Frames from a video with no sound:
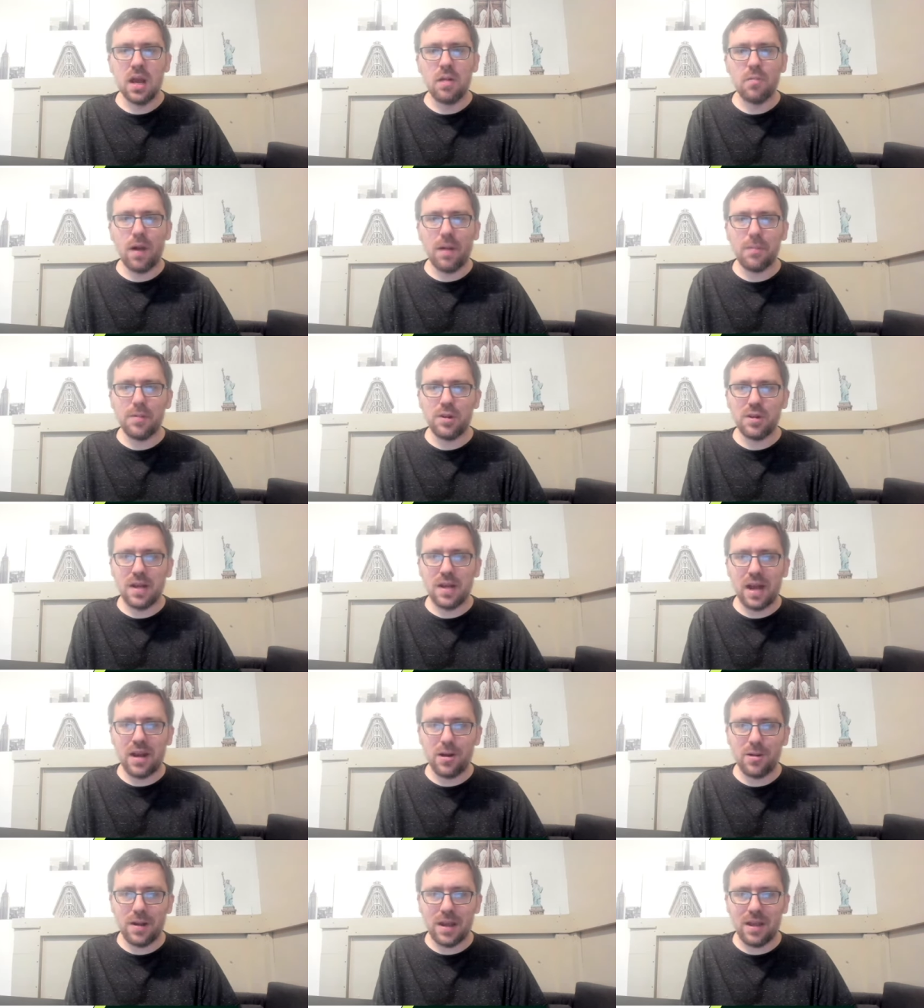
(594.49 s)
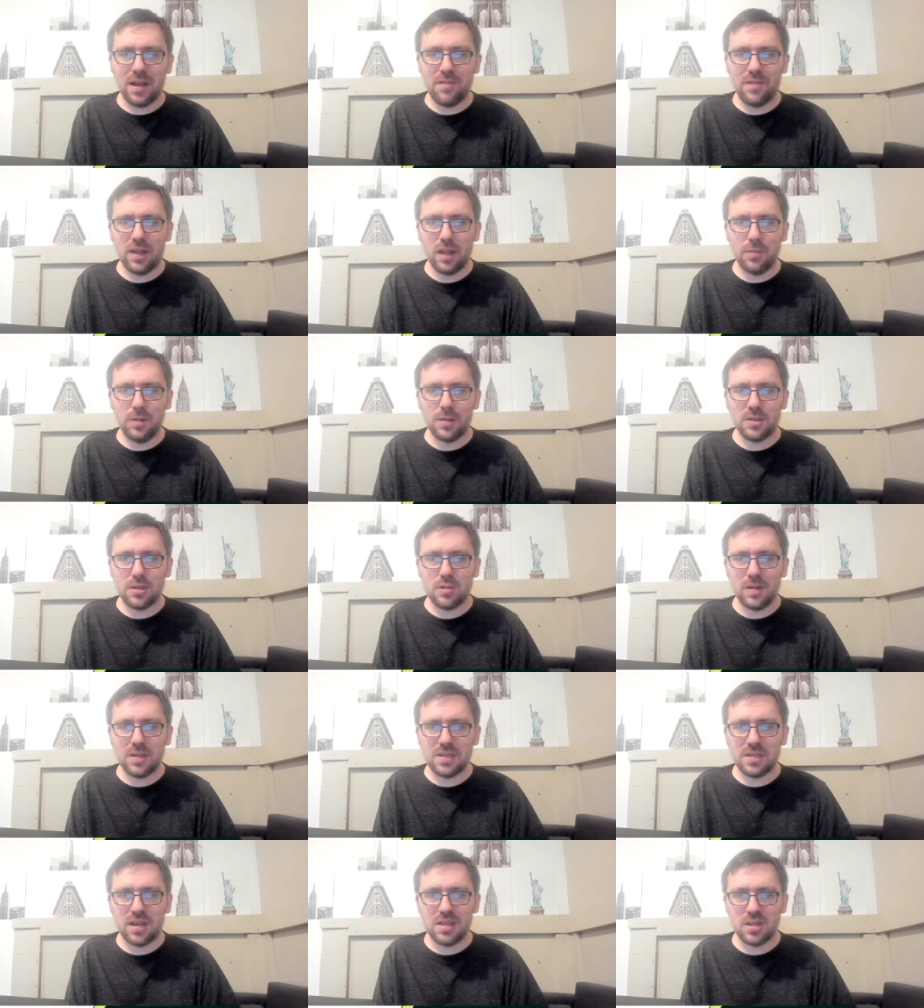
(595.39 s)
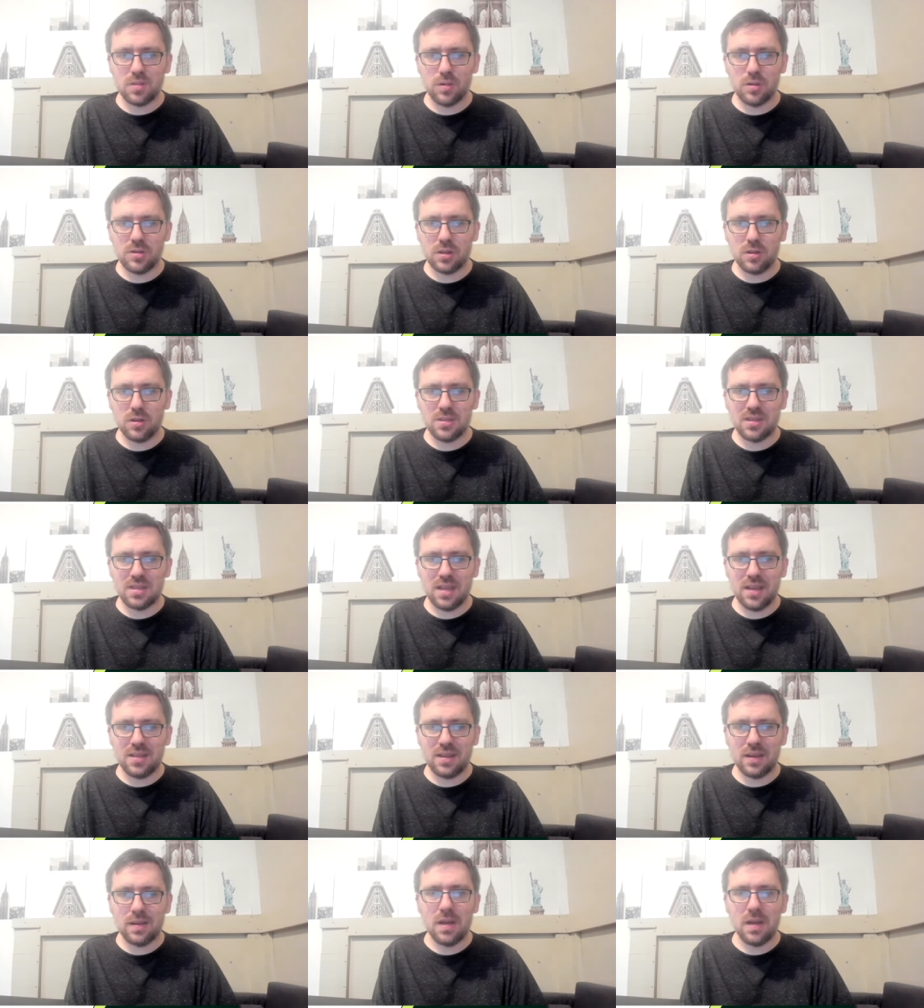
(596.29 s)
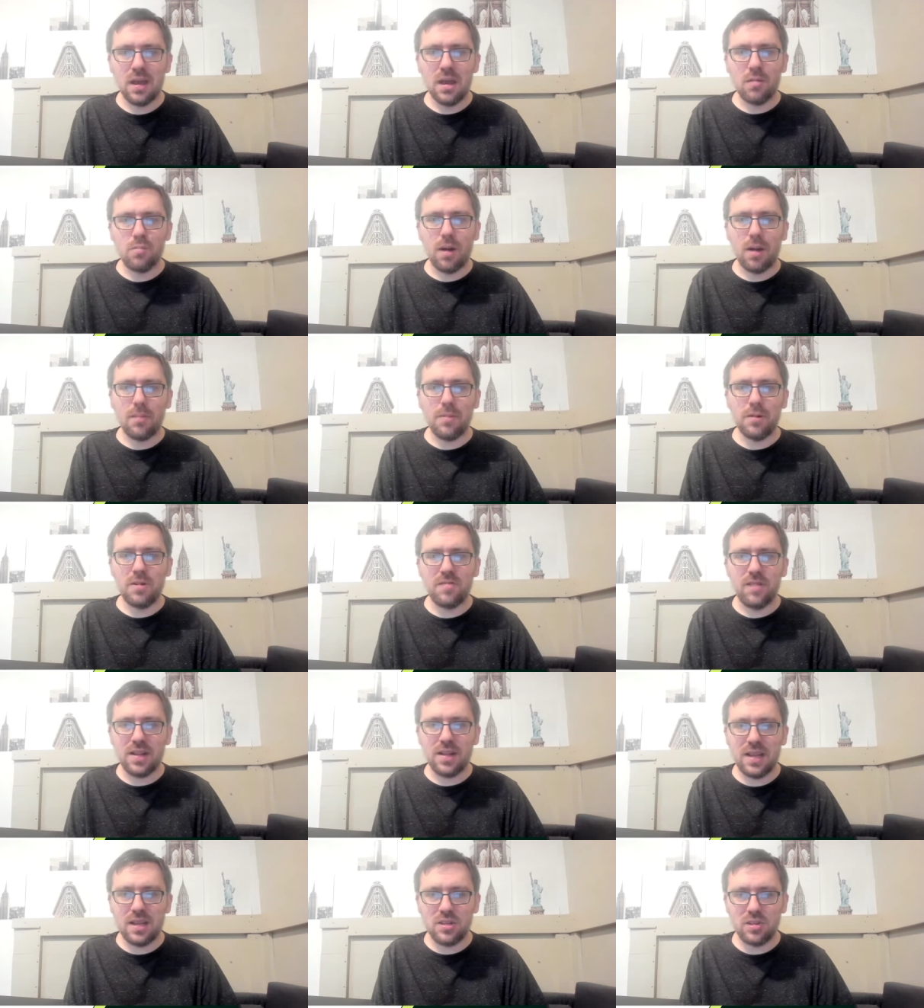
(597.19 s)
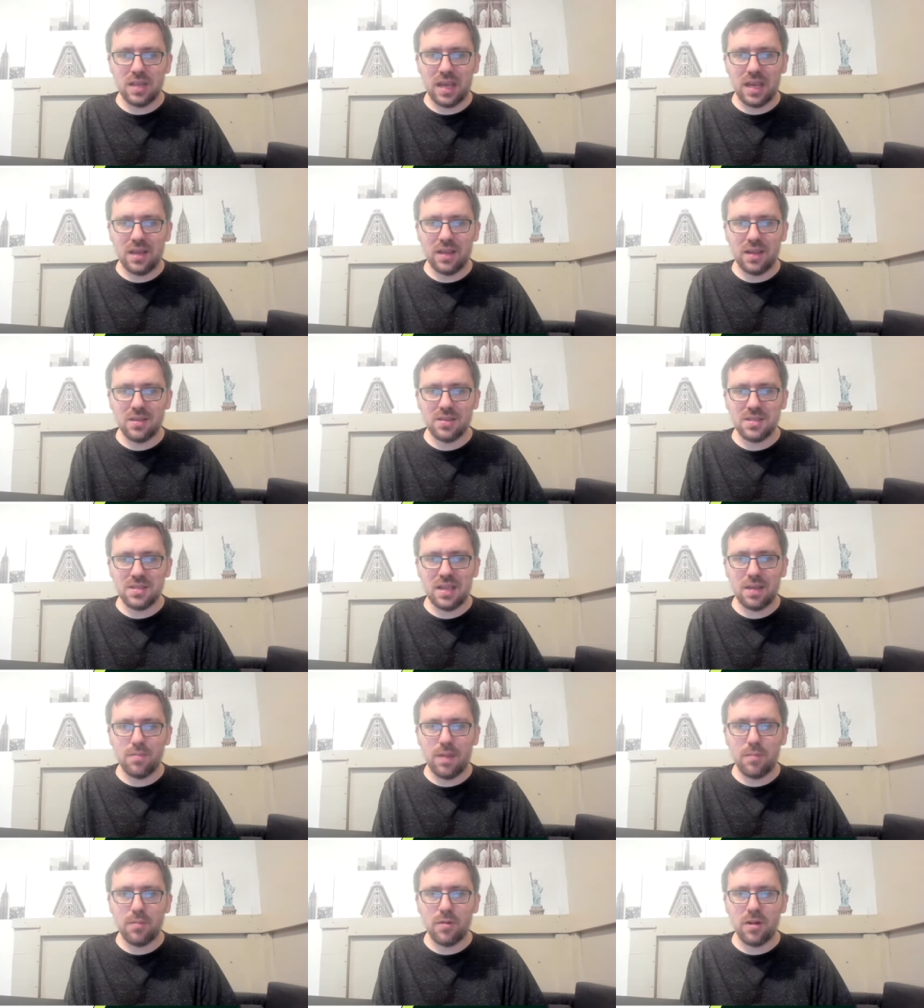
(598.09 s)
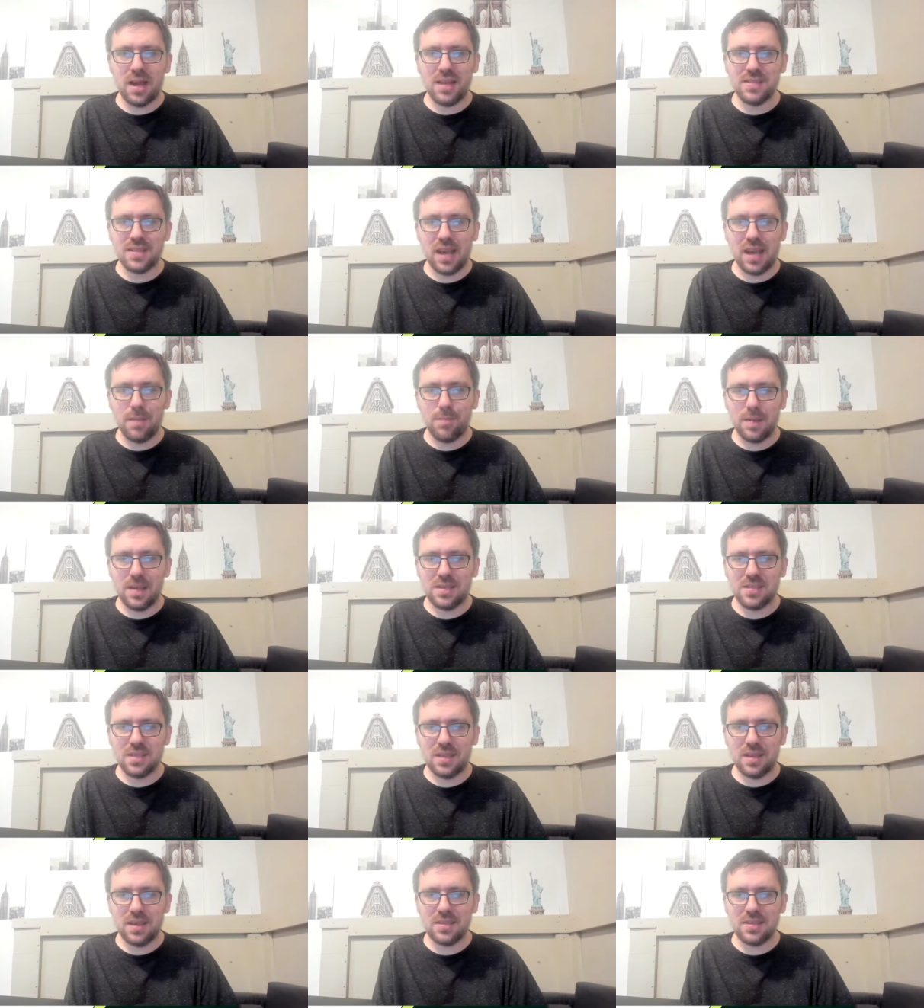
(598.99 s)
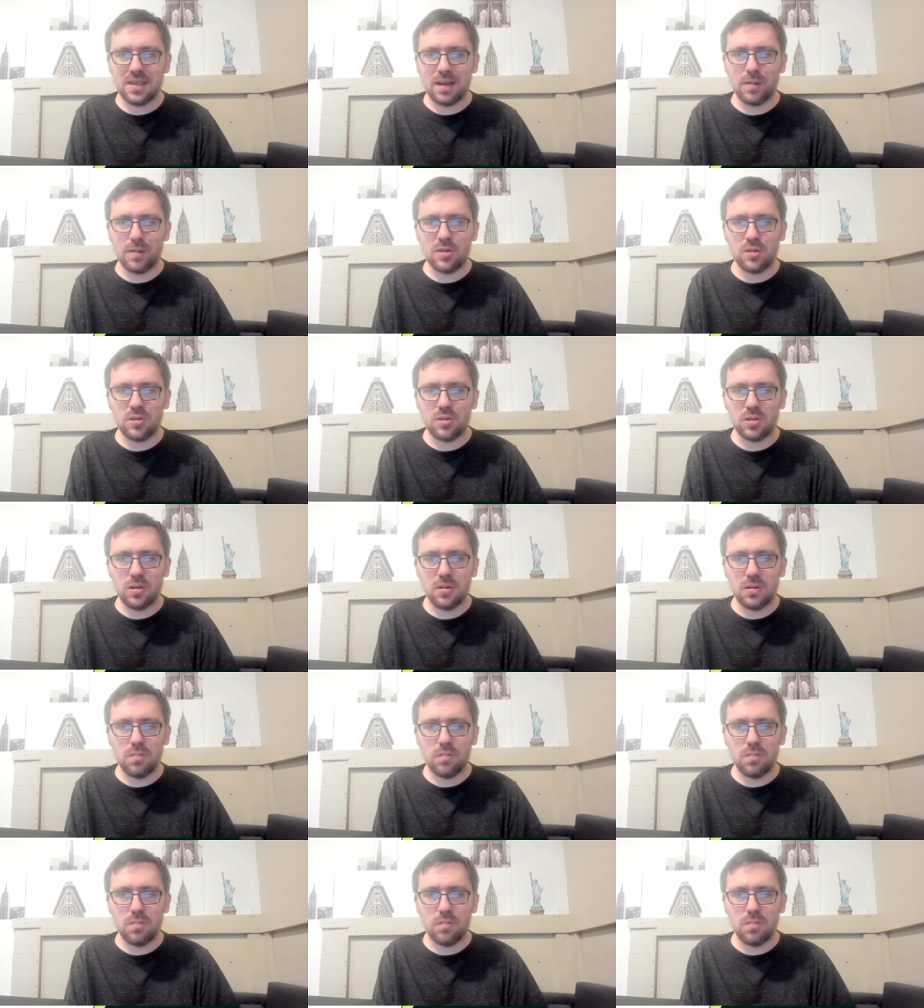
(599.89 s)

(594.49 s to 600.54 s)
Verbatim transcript: Robinhood IRA available to U.S. customers in good standing. Robinhood Financial LLC member SIPC is a registered